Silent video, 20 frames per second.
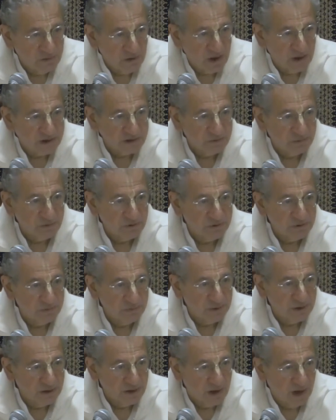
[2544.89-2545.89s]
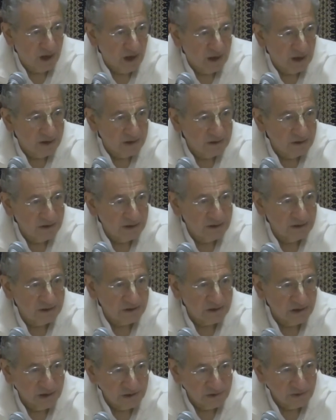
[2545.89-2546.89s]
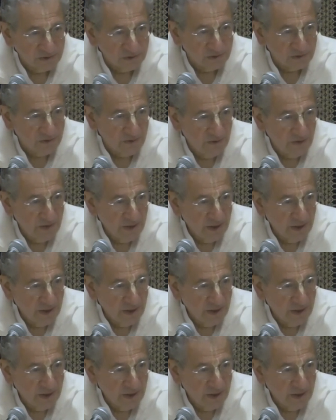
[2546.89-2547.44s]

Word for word: possible to be kind and gentle